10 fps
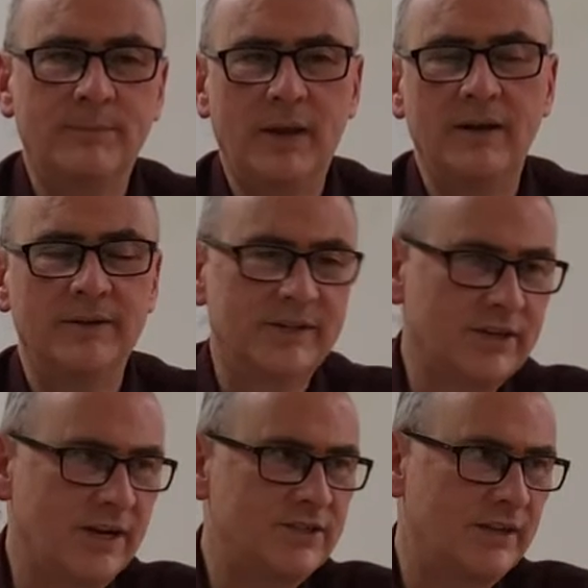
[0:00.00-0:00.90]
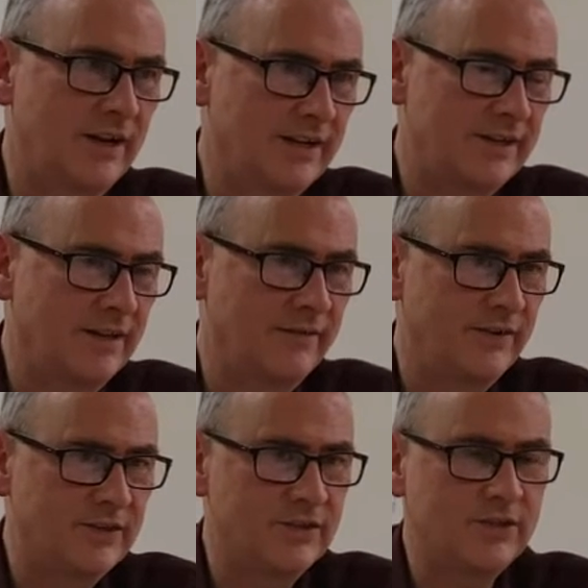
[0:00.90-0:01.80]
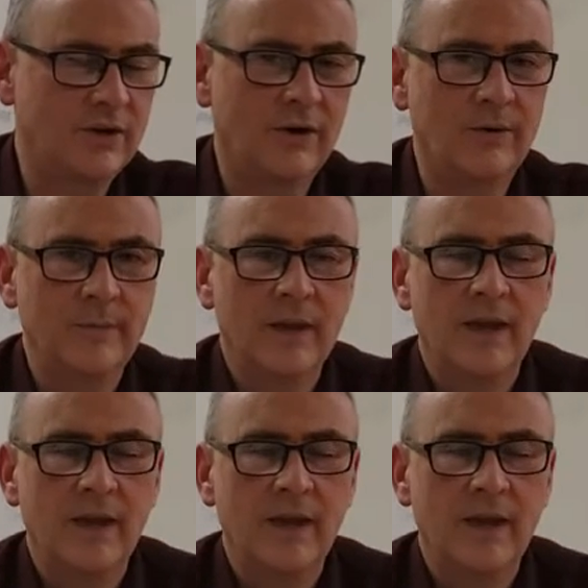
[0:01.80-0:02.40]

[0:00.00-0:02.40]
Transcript: a panel discussion on a television show,